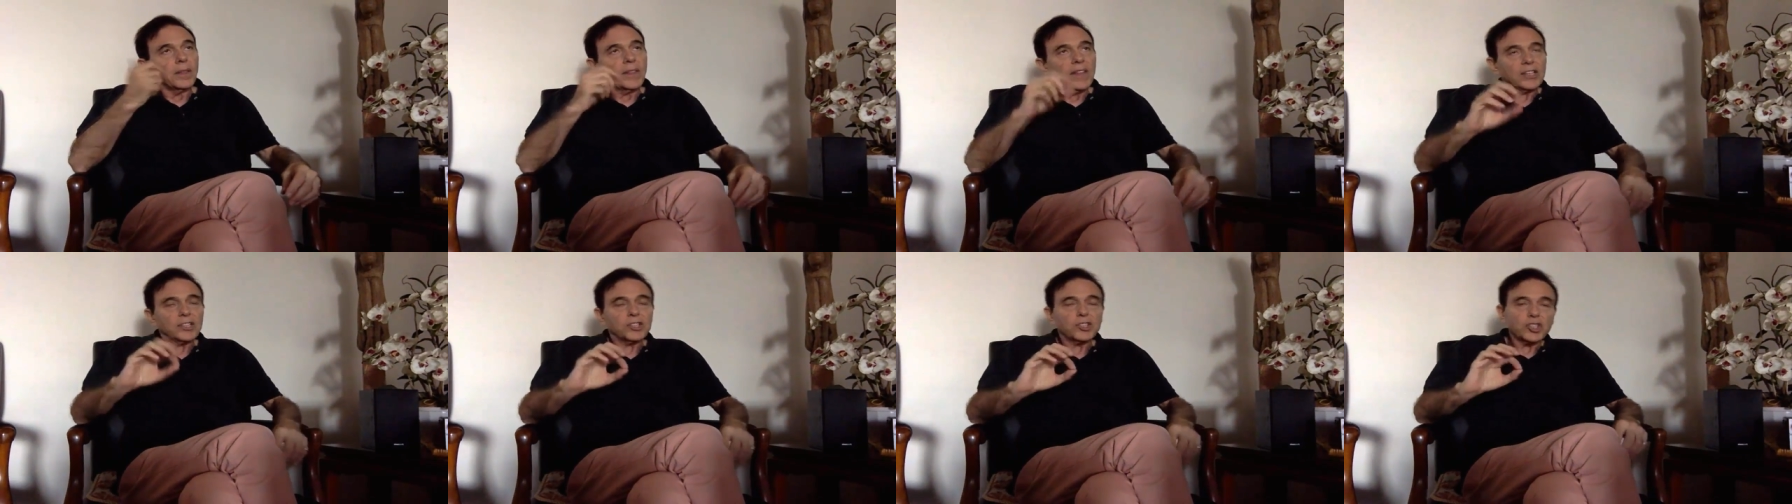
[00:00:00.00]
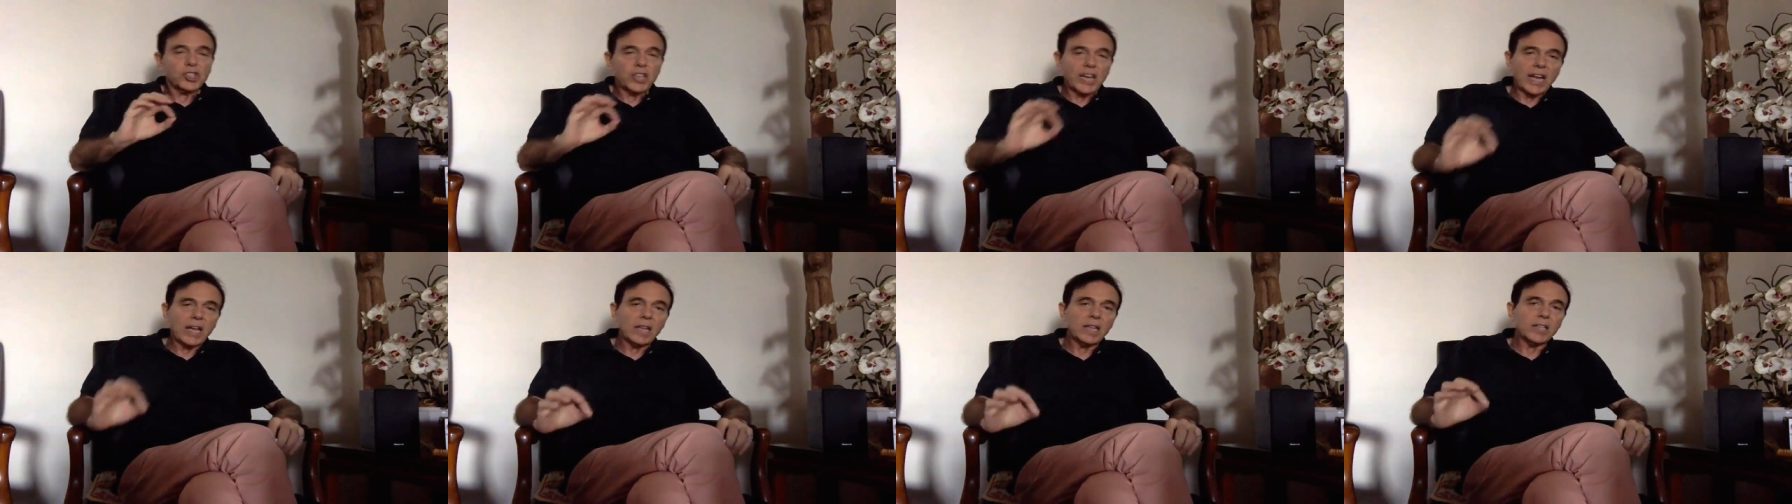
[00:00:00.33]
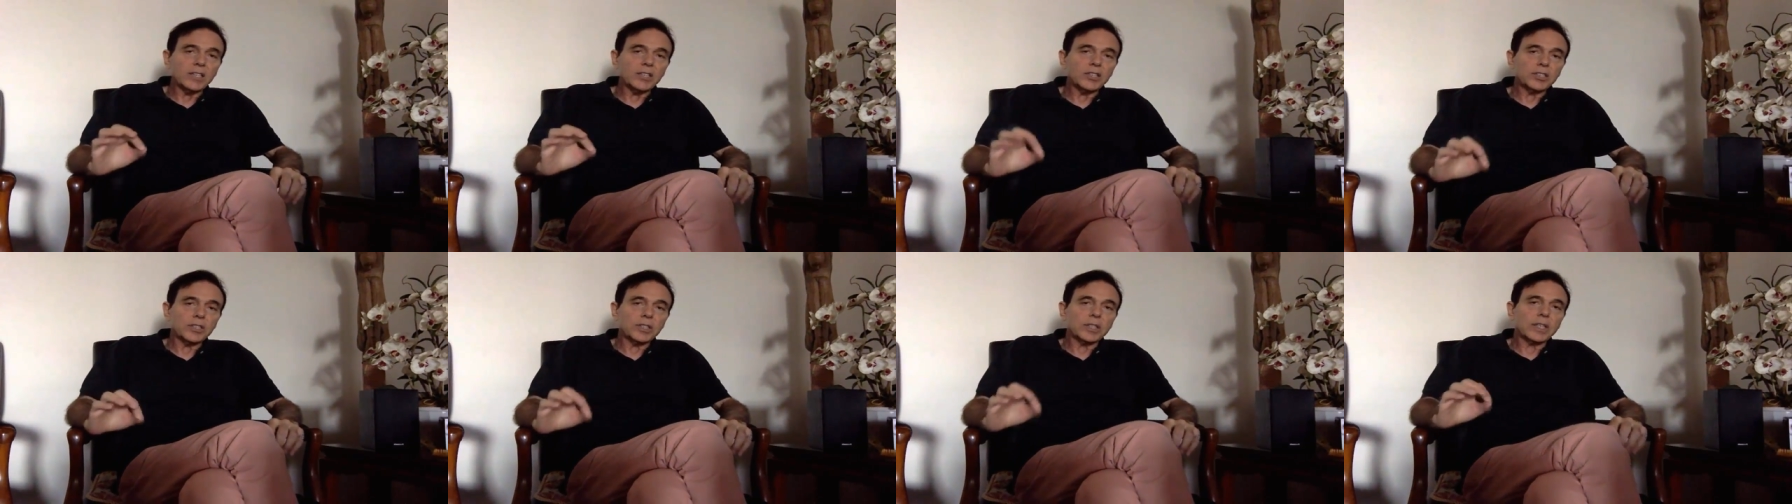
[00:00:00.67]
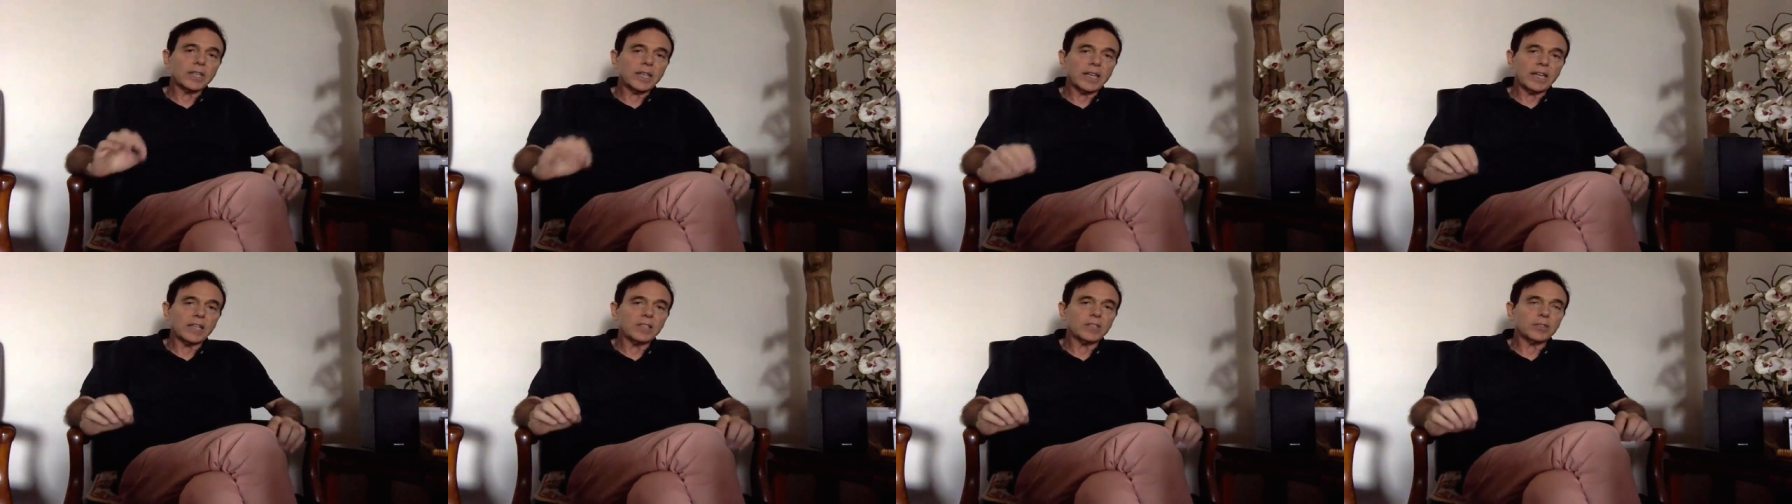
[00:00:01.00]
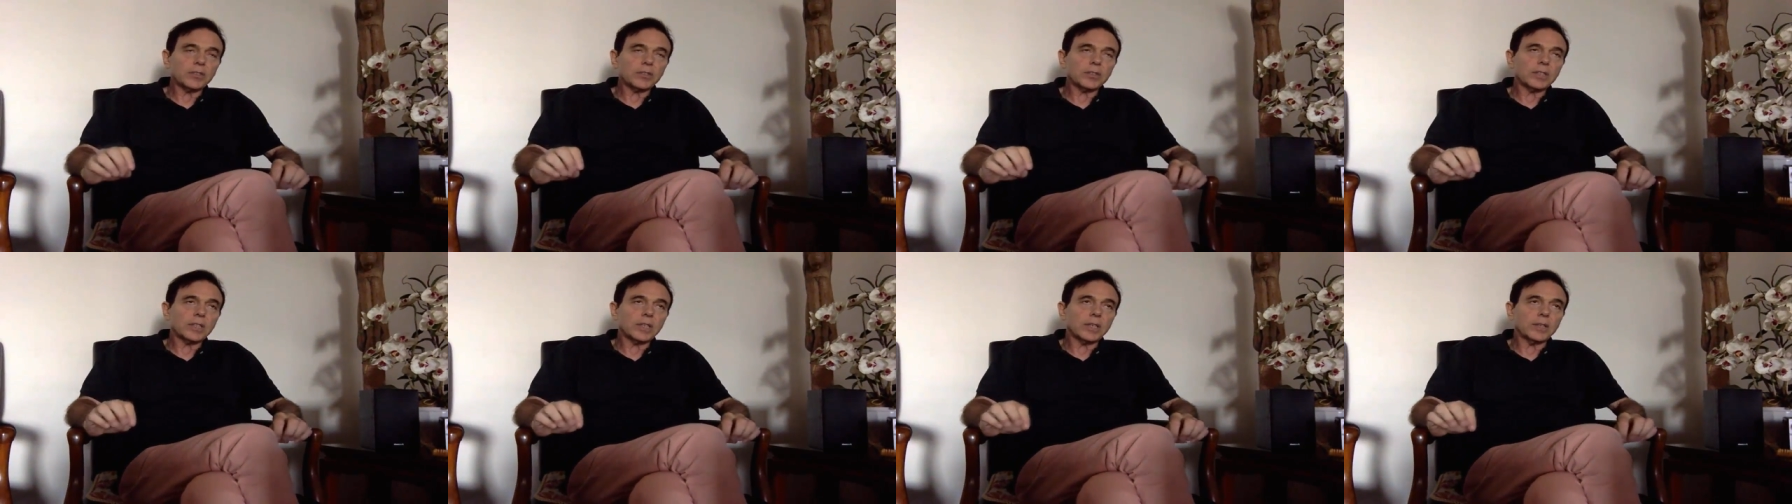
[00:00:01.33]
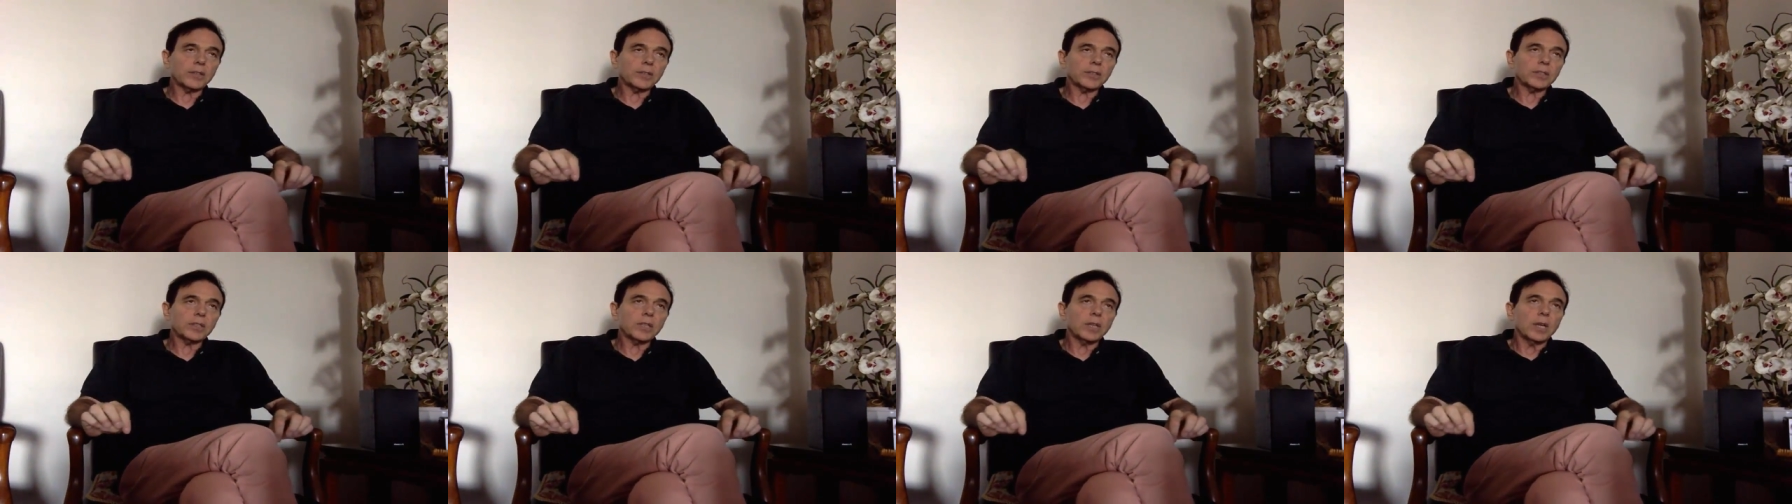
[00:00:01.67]
that challenge the cancer
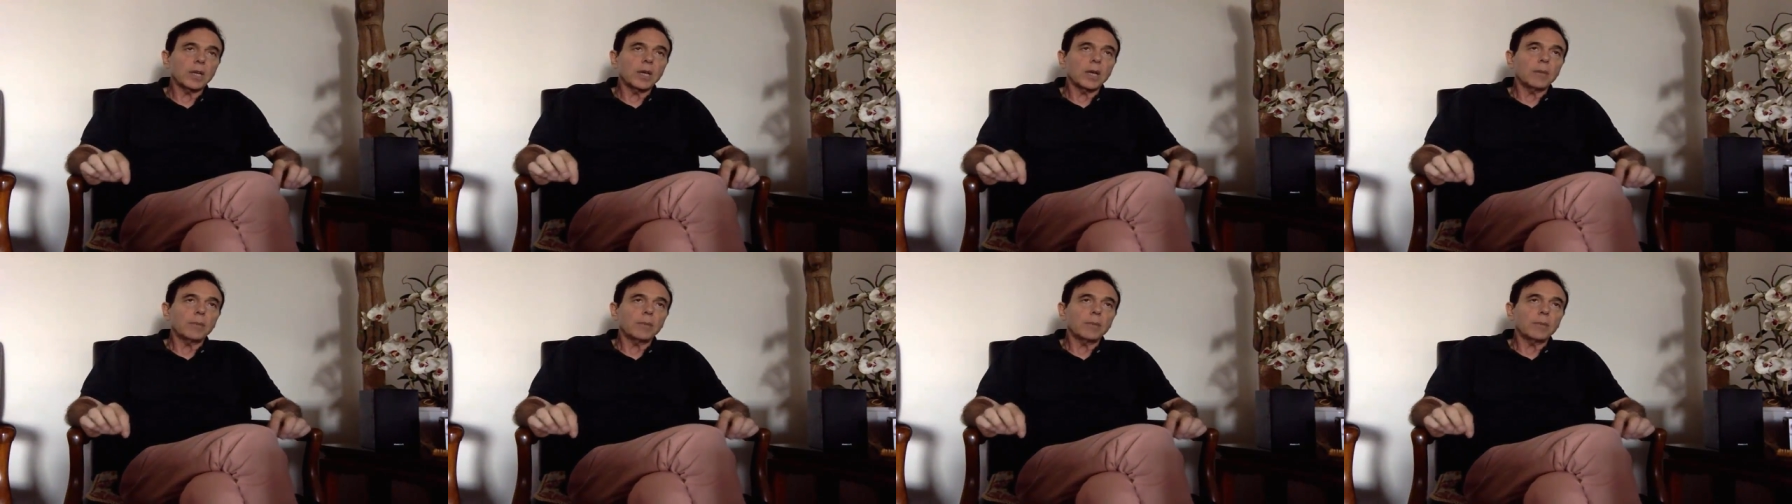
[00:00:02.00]
cells